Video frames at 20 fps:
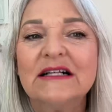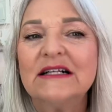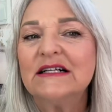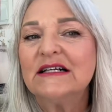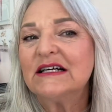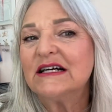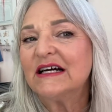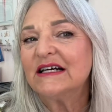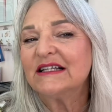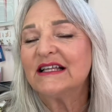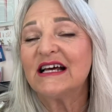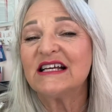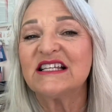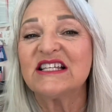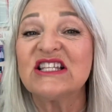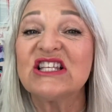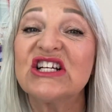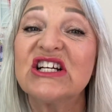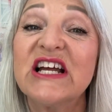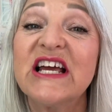All right, that's
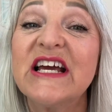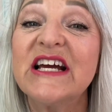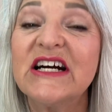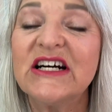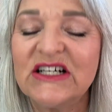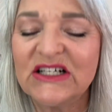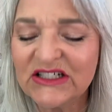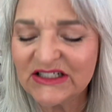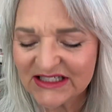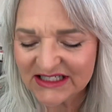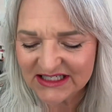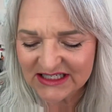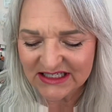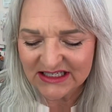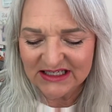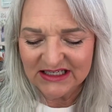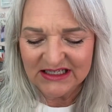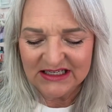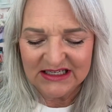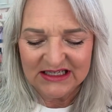3 coats
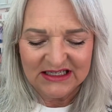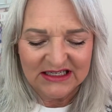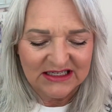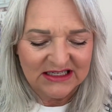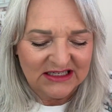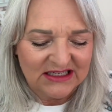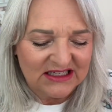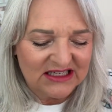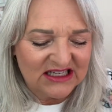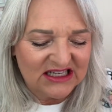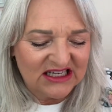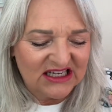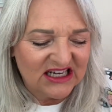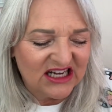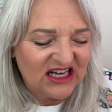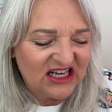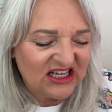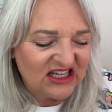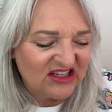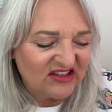
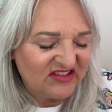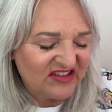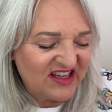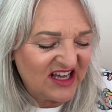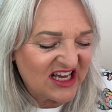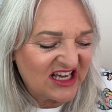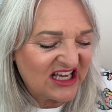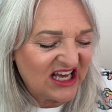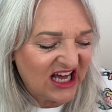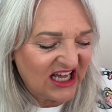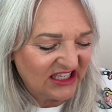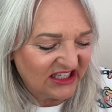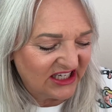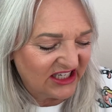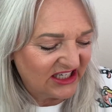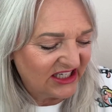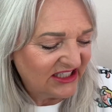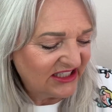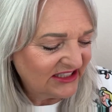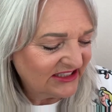of
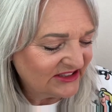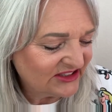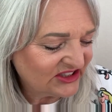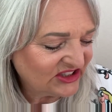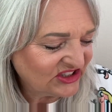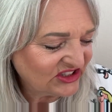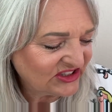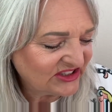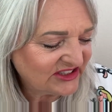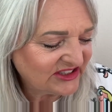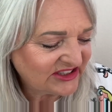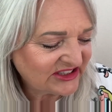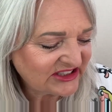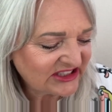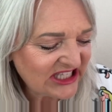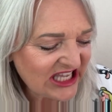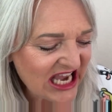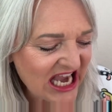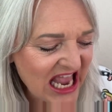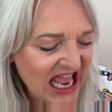color.
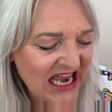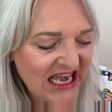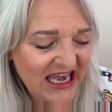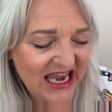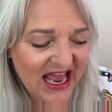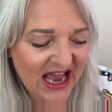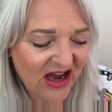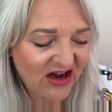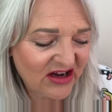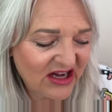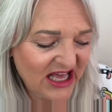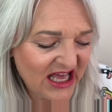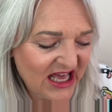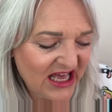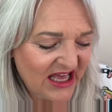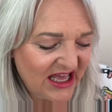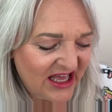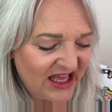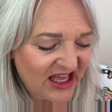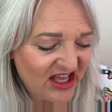Now,
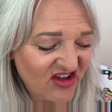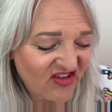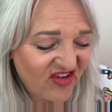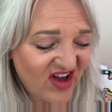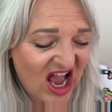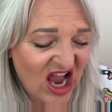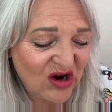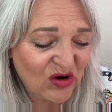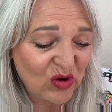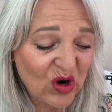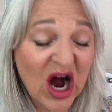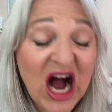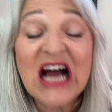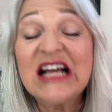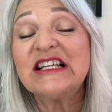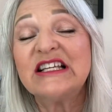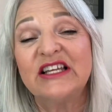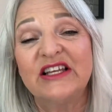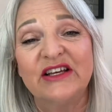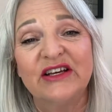if I
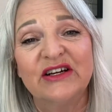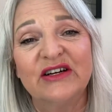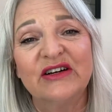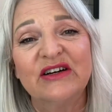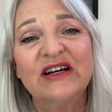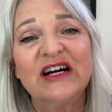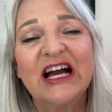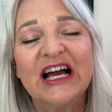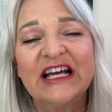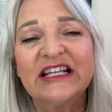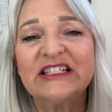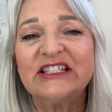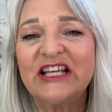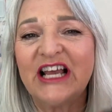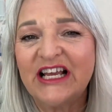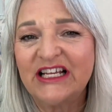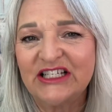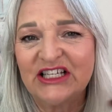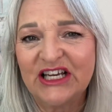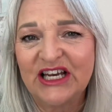want to
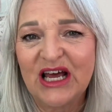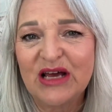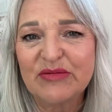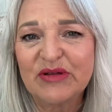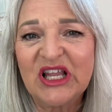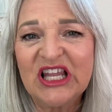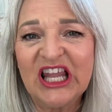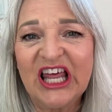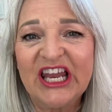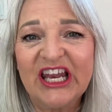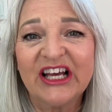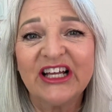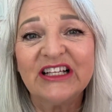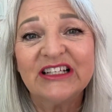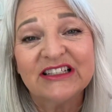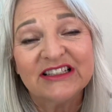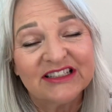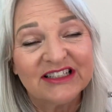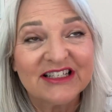change it up a little,